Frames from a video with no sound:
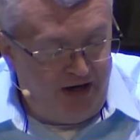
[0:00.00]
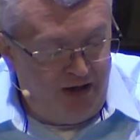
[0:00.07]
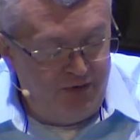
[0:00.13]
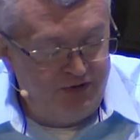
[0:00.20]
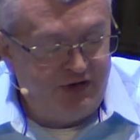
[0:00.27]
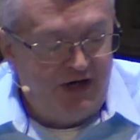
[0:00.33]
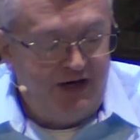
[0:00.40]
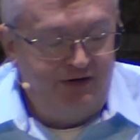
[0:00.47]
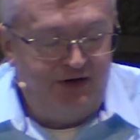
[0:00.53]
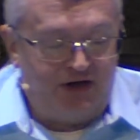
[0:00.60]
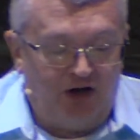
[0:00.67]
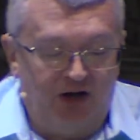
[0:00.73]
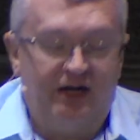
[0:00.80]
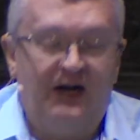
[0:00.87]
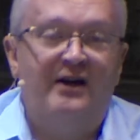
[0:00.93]
he was
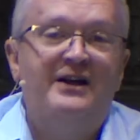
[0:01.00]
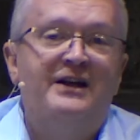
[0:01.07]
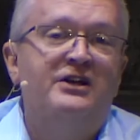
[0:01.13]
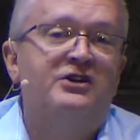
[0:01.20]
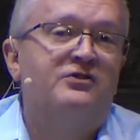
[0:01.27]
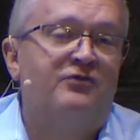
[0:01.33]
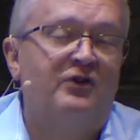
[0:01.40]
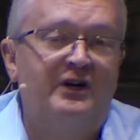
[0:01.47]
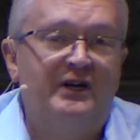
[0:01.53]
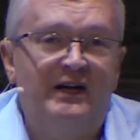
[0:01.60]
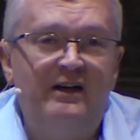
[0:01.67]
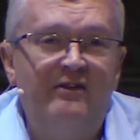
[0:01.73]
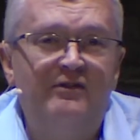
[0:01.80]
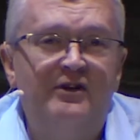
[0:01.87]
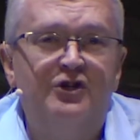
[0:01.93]
declaring his
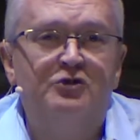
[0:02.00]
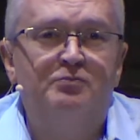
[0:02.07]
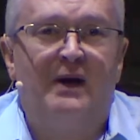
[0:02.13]
forgiveness